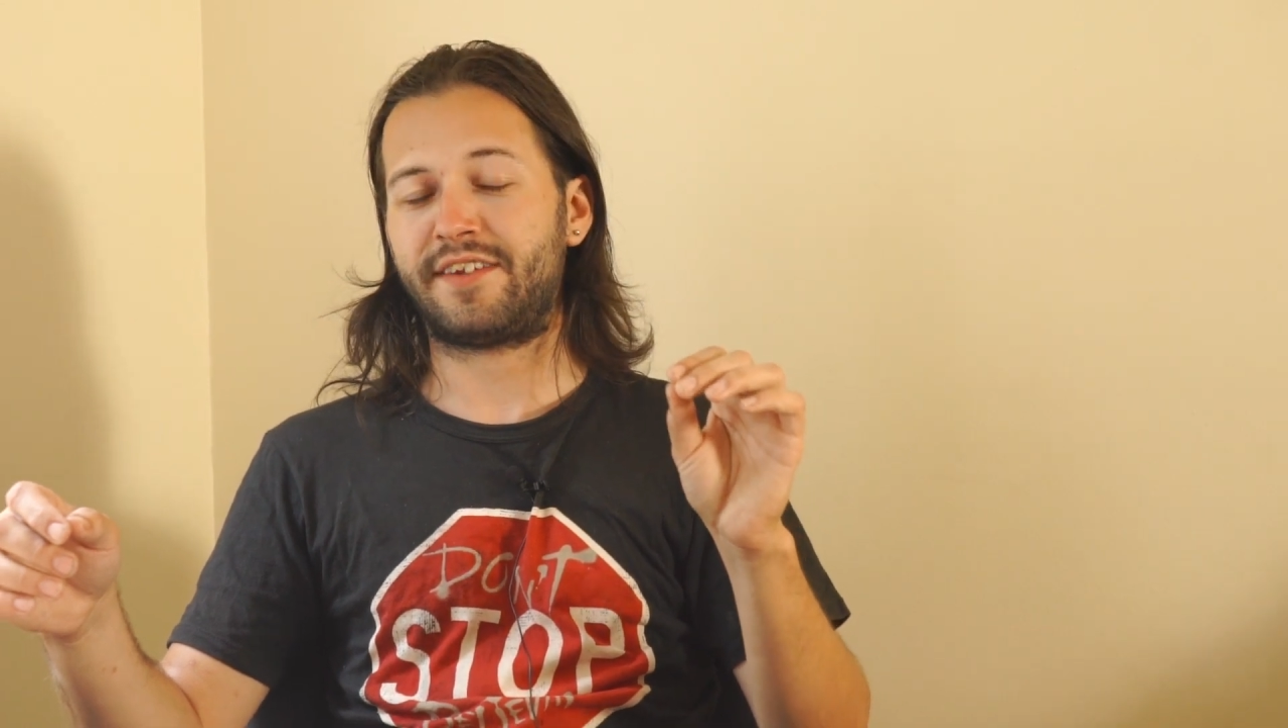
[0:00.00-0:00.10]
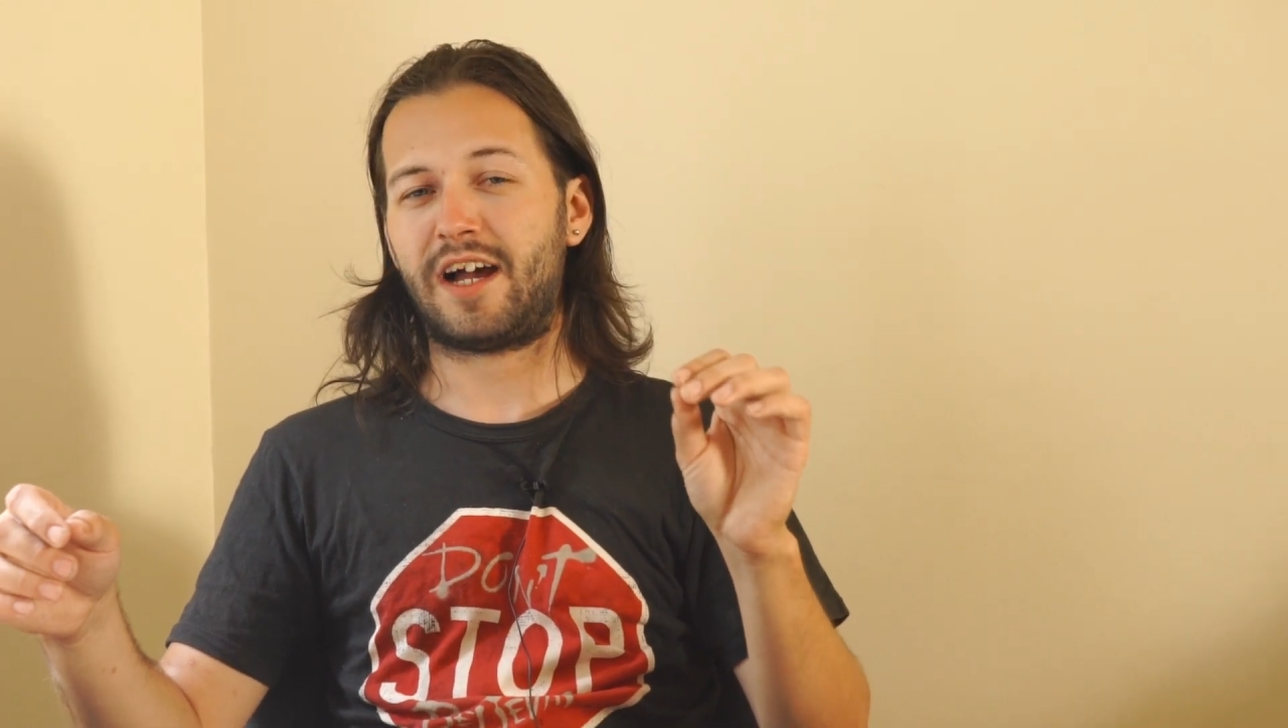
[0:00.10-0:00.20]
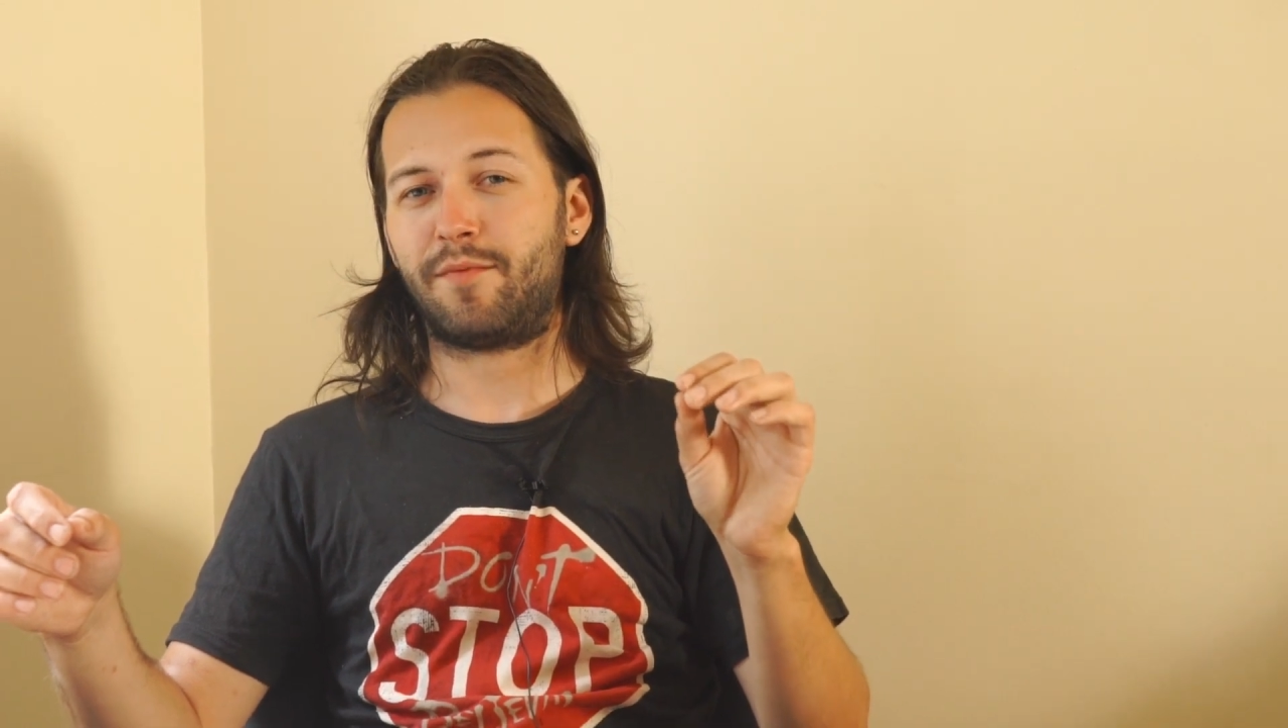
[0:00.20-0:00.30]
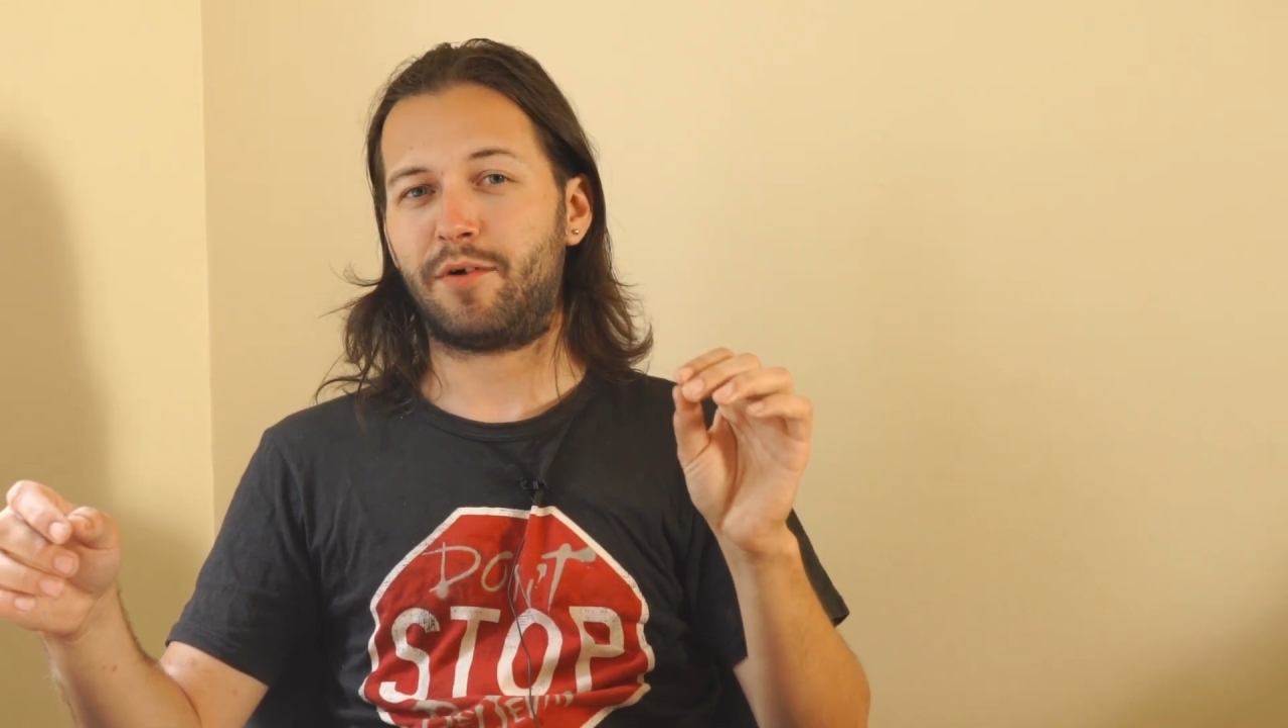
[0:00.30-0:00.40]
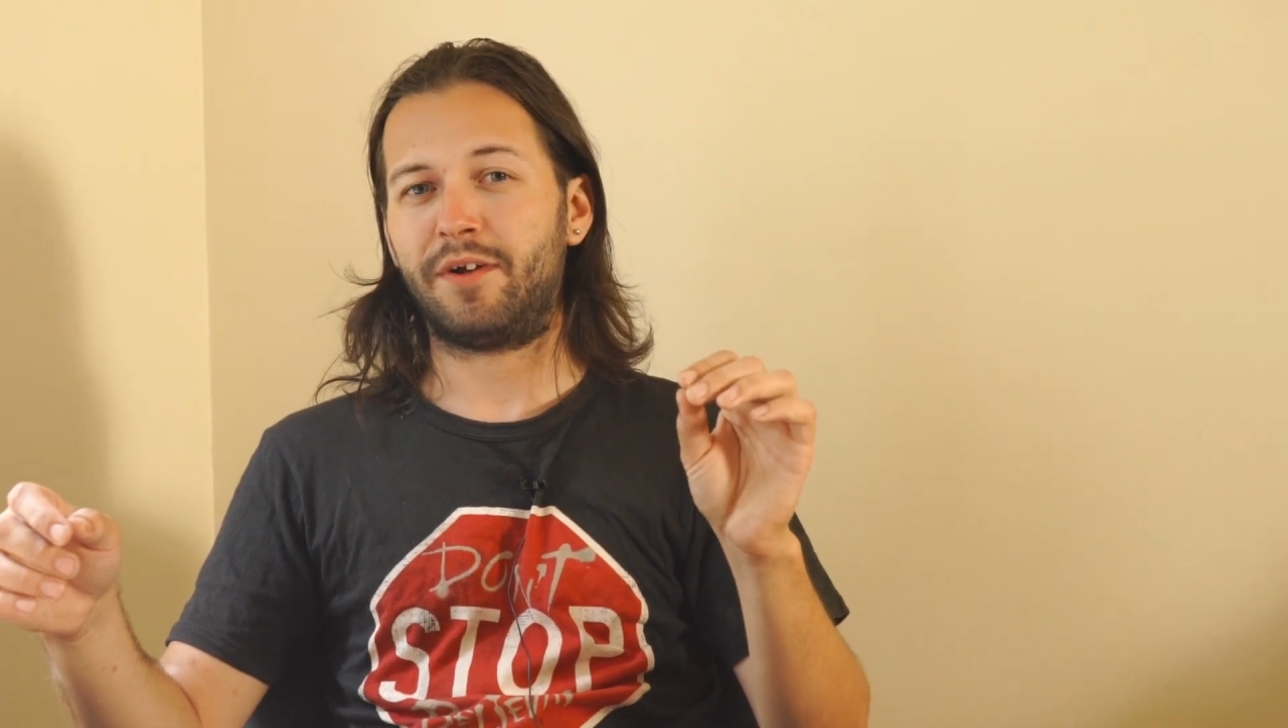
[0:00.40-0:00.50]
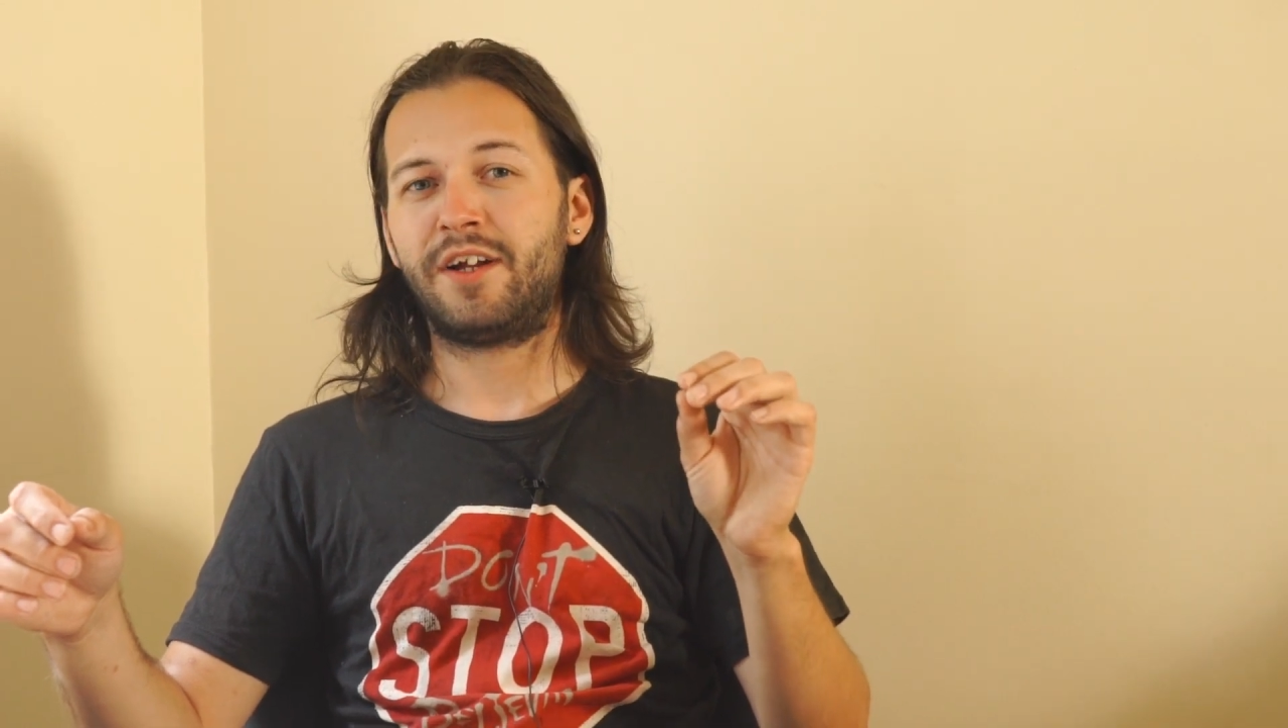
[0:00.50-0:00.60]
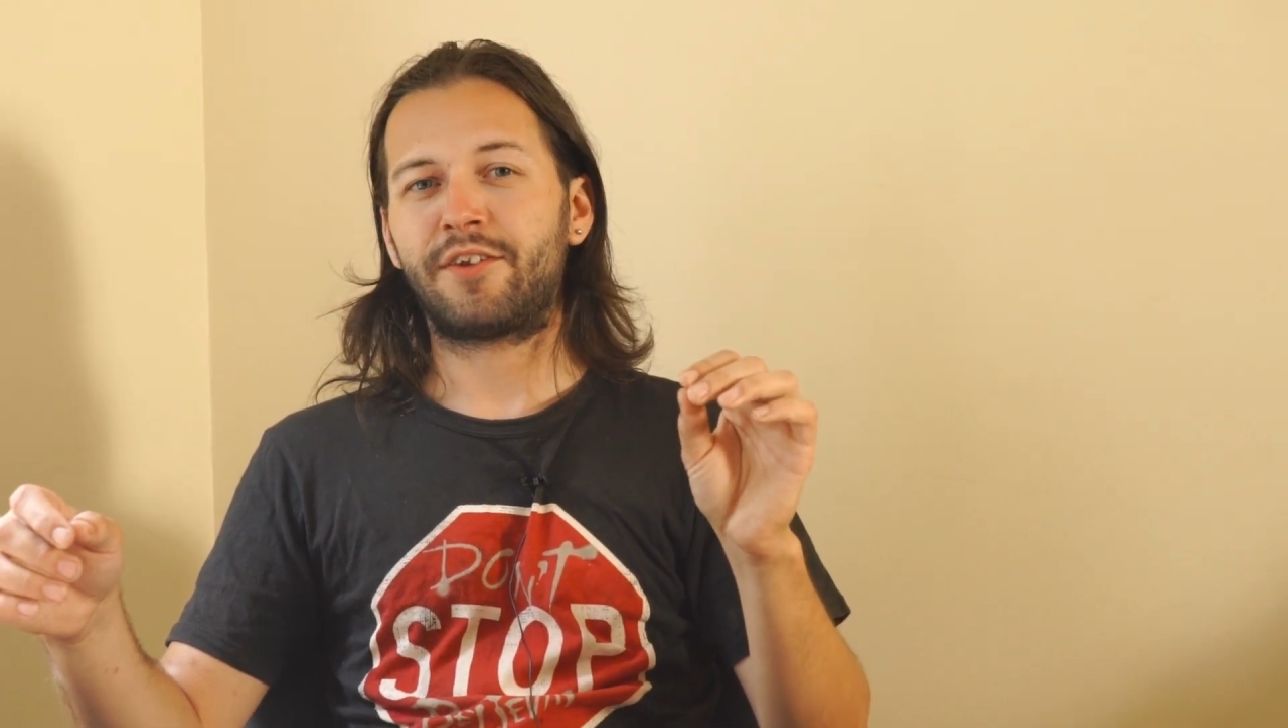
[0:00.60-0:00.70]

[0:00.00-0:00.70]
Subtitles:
album